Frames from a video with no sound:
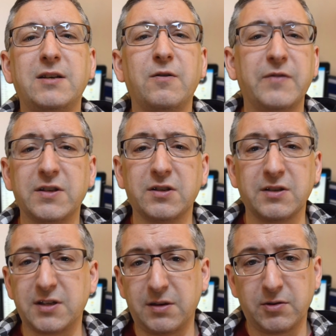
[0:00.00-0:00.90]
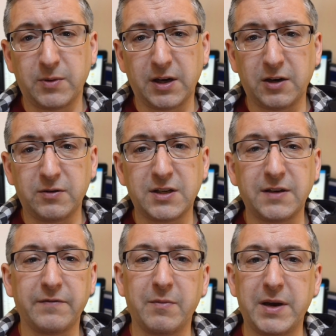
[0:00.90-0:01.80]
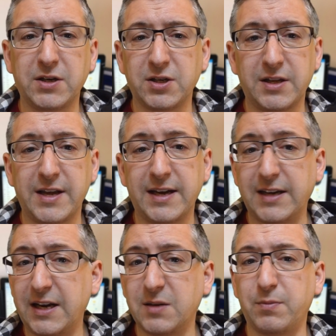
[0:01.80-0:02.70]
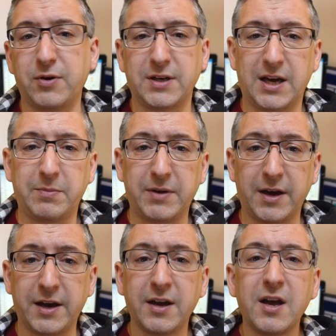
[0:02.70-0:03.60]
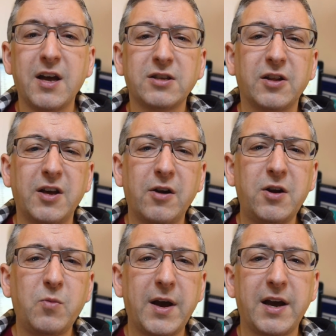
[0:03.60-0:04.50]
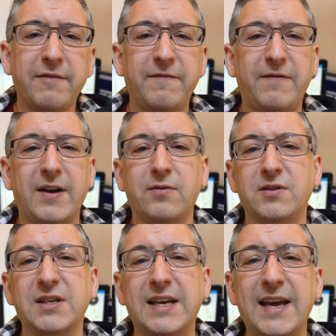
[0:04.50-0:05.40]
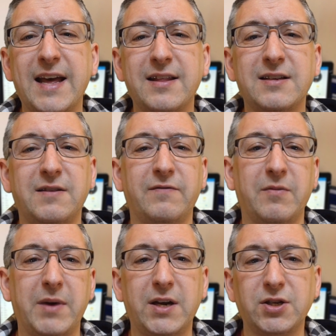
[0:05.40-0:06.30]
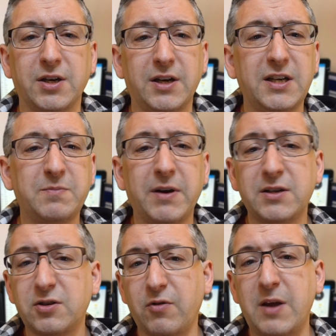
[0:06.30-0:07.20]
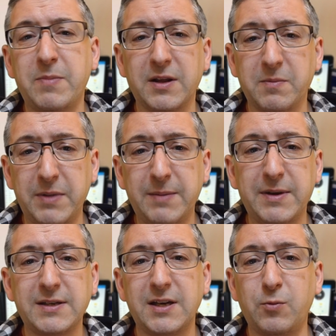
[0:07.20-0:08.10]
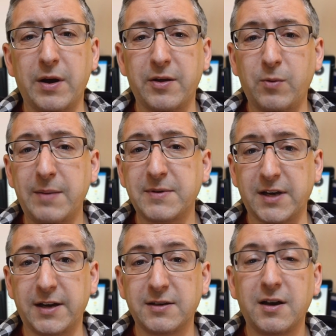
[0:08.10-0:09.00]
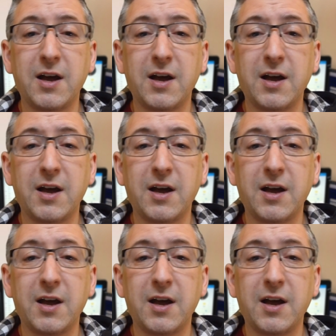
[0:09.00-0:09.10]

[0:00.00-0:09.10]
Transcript: Office doesn't seem to include this information in their DataPoint API. So the only way I've found to get this information is by scraping the BBC Weather website.